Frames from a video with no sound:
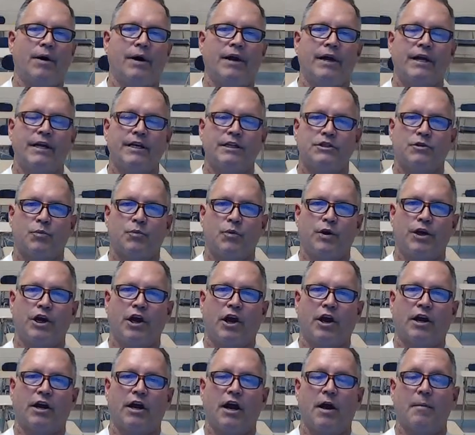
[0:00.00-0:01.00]
is we
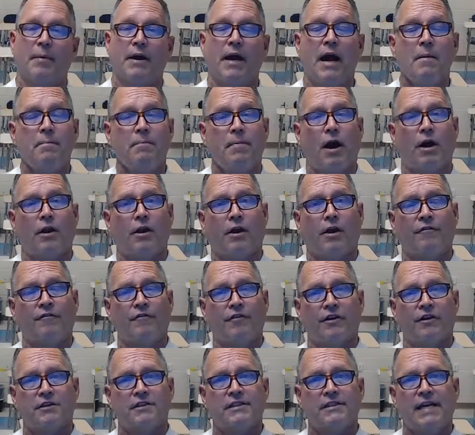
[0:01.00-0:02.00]
are coming up on our
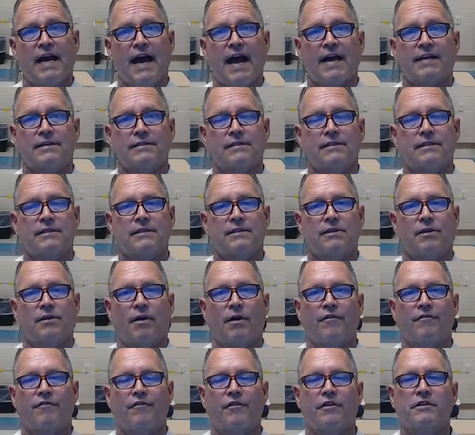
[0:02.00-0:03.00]
first test. So
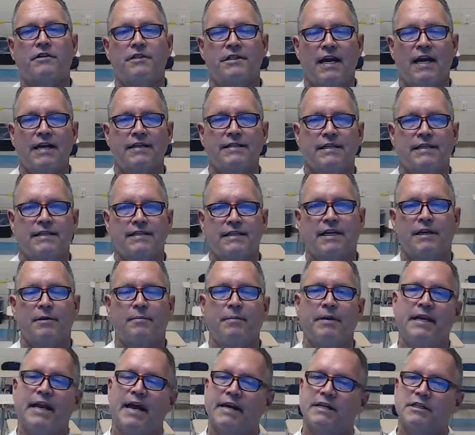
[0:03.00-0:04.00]
our first test is going to
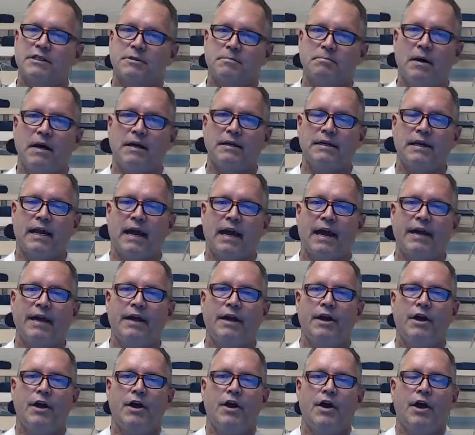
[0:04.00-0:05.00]
be next Monday.
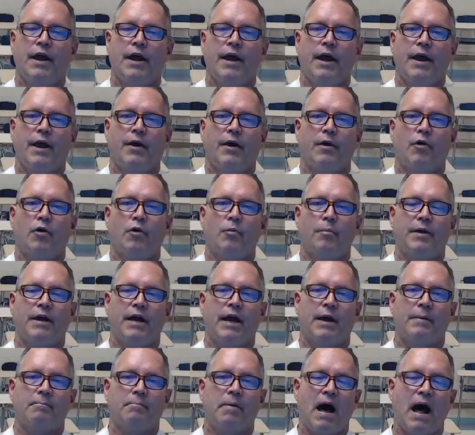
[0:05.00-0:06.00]
It will be
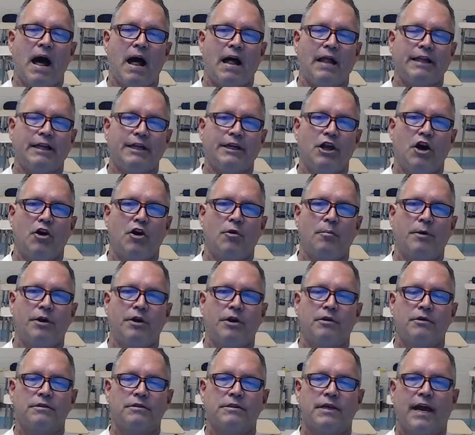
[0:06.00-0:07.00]
on
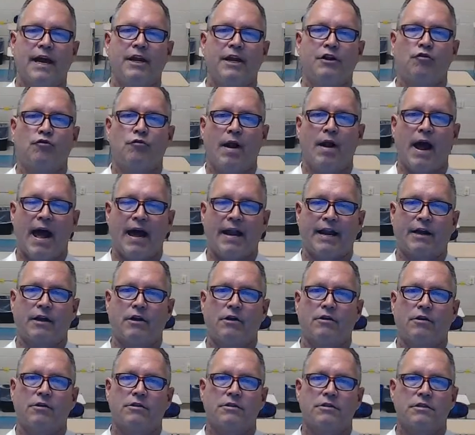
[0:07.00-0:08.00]
polynomials and
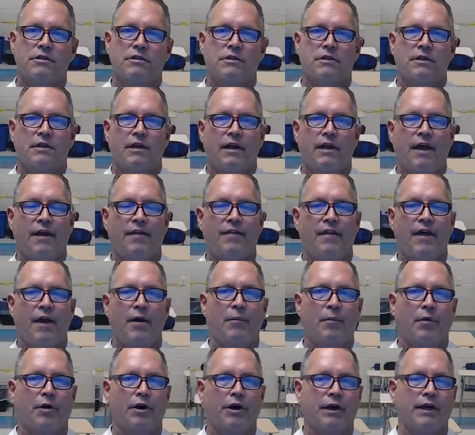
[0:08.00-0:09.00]
radicals. And
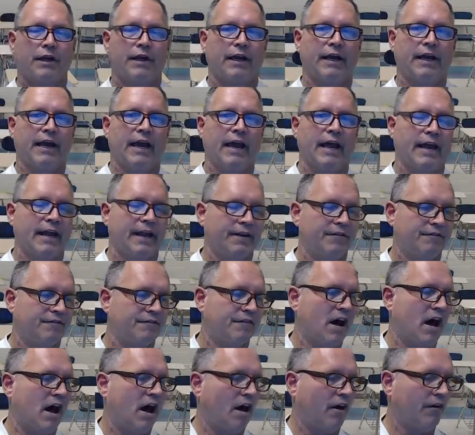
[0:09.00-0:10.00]
then we're going to get
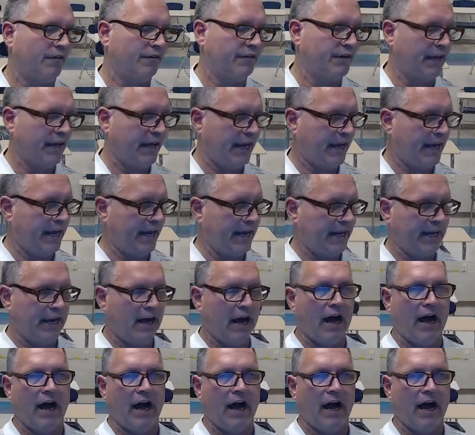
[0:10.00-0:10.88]
involved in